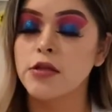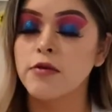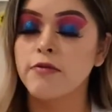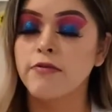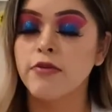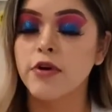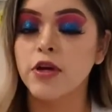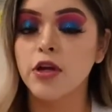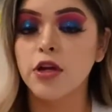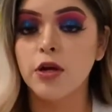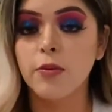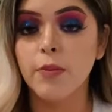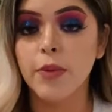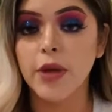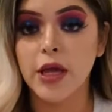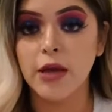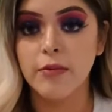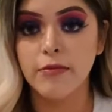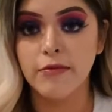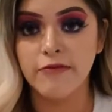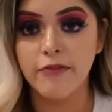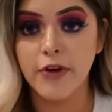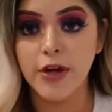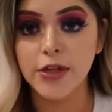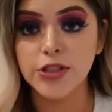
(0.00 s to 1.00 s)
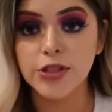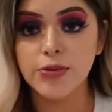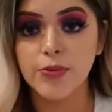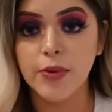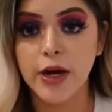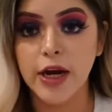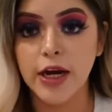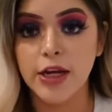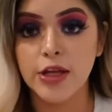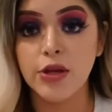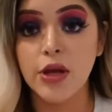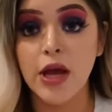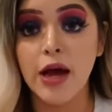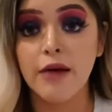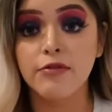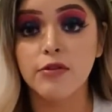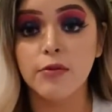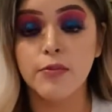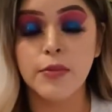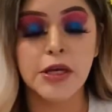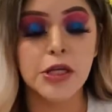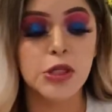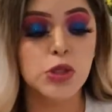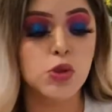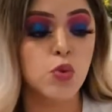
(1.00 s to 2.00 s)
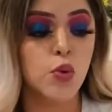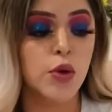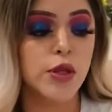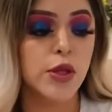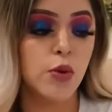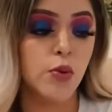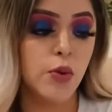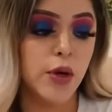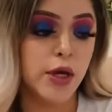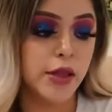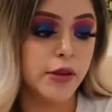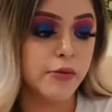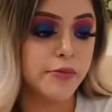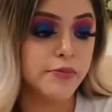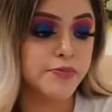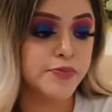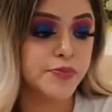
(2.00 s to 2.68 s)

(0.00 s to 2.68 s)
for you to become a foster parent, you have to be 21.